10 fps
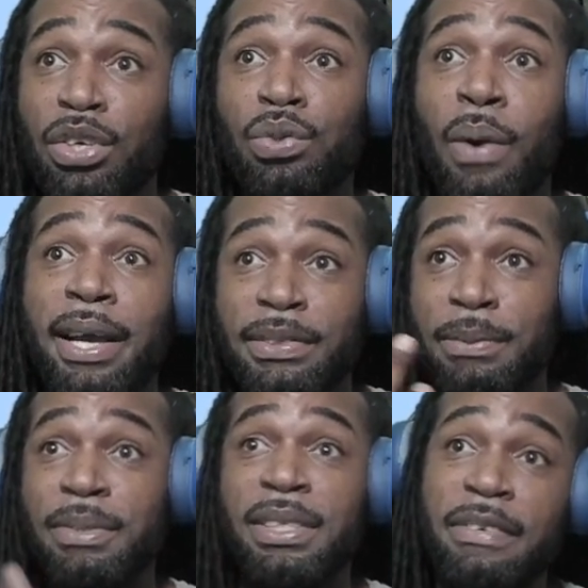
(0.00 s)
twice
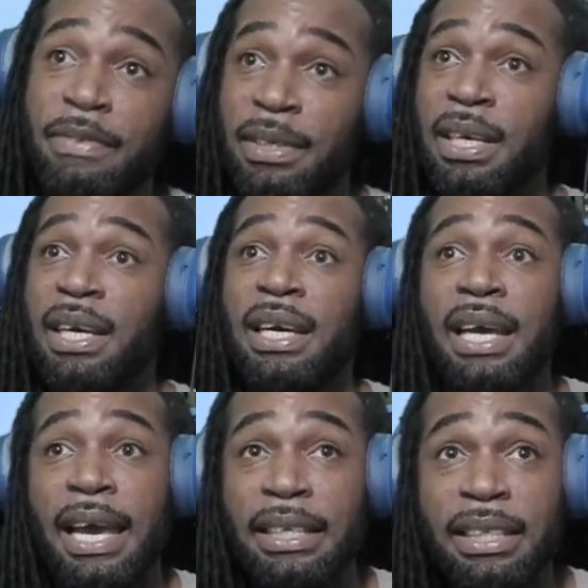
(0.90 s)
from Steven,
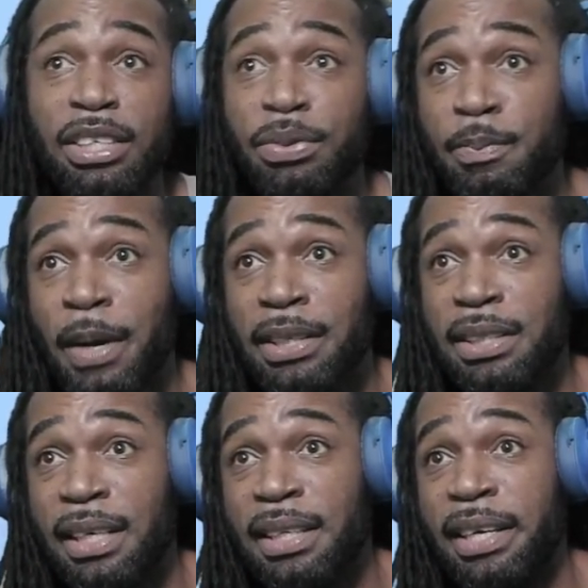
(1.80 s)
and in this response he
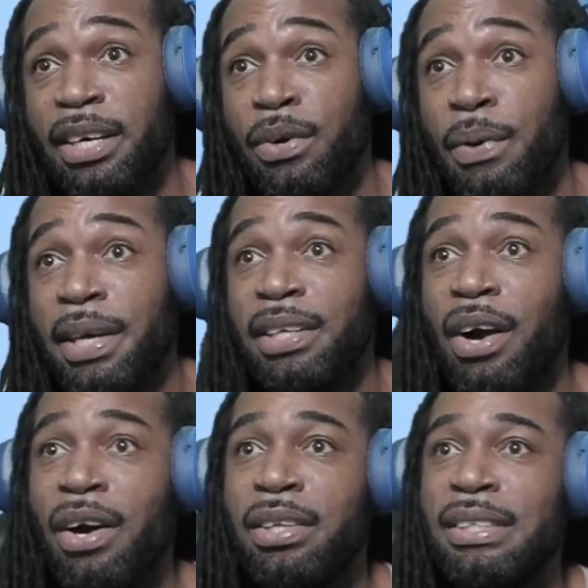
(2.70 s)
said they are quick and
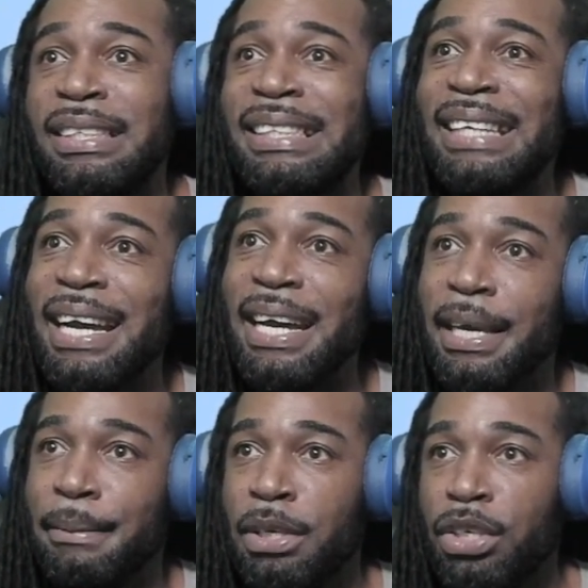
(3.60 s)
harder to
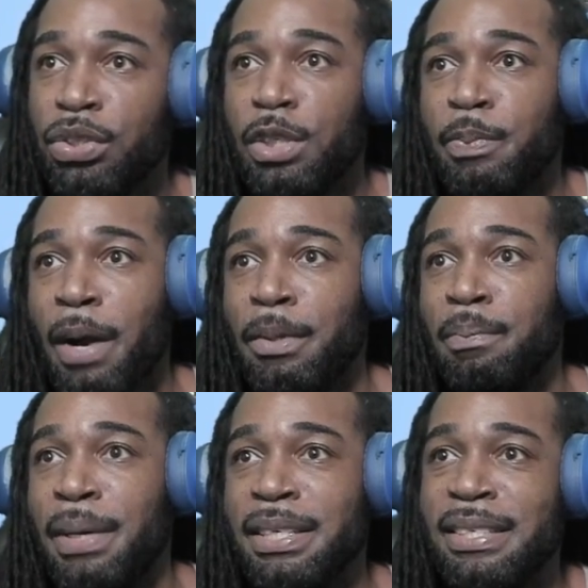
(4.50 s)
time, so it's probably
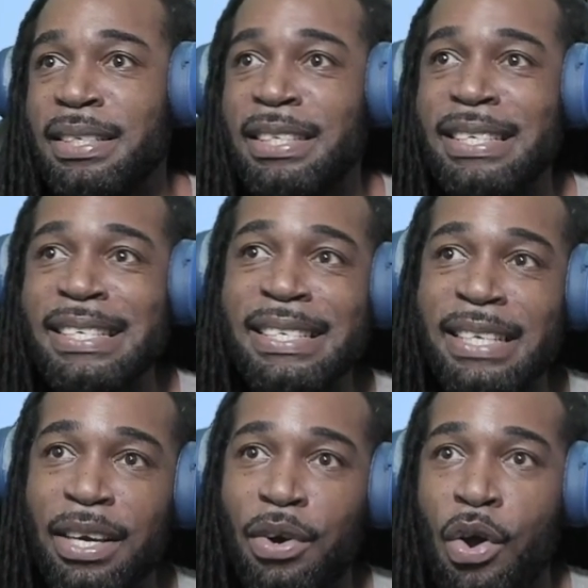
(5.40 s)
best to just
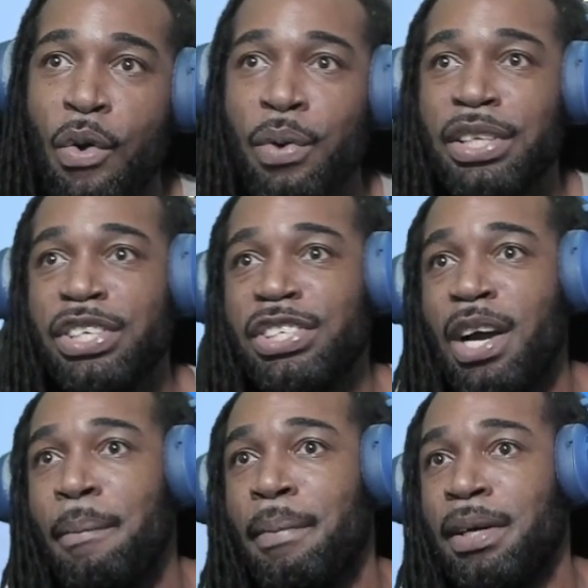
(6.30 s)
stick with the
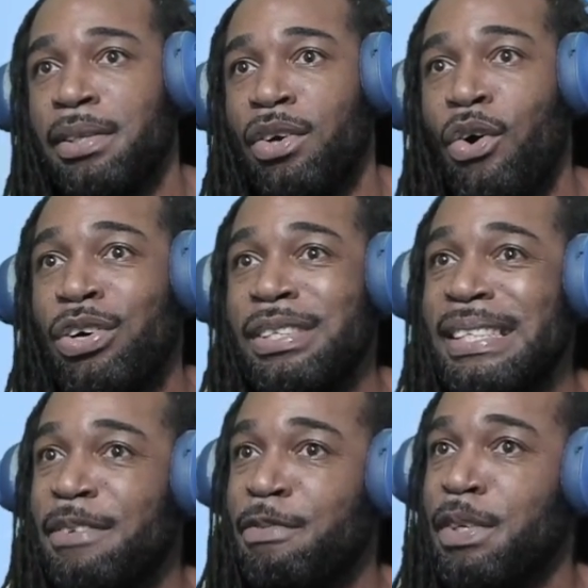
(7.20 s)
shot button or a
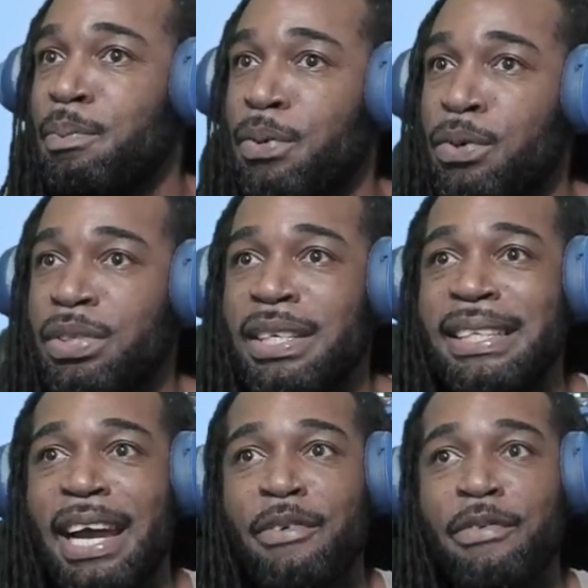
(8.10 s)
different pro stick
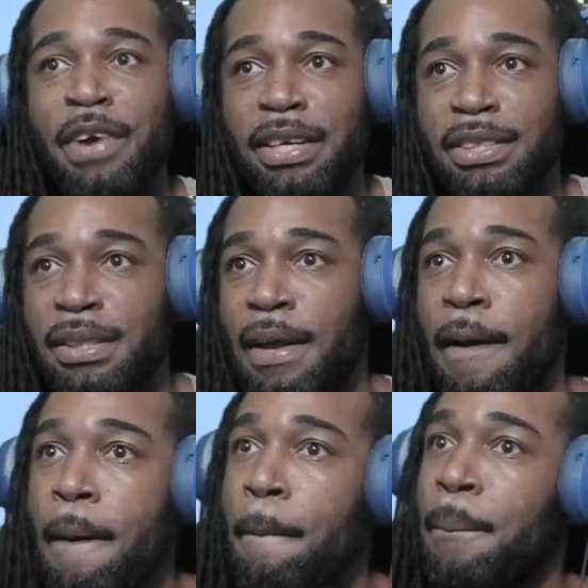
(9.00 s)
direction.
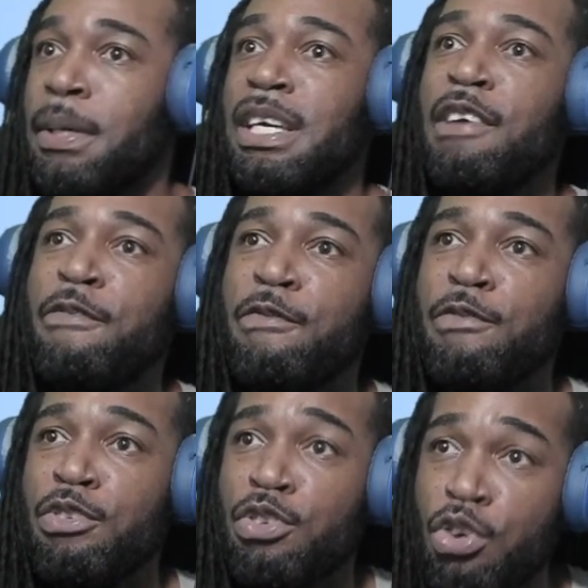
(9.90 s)
But if
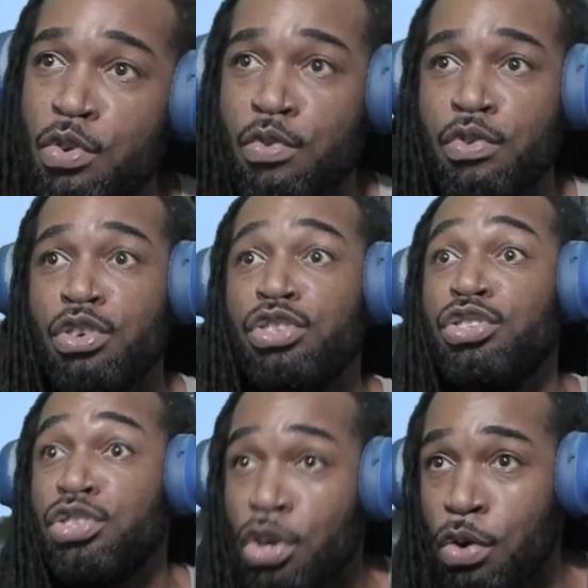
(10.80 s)
you
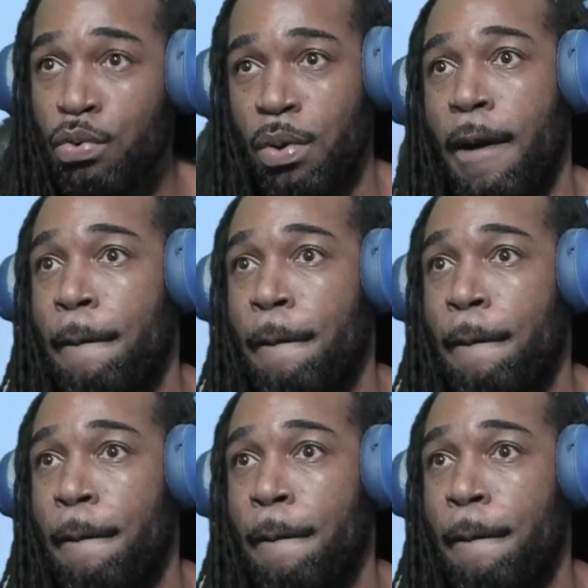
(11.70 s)
do,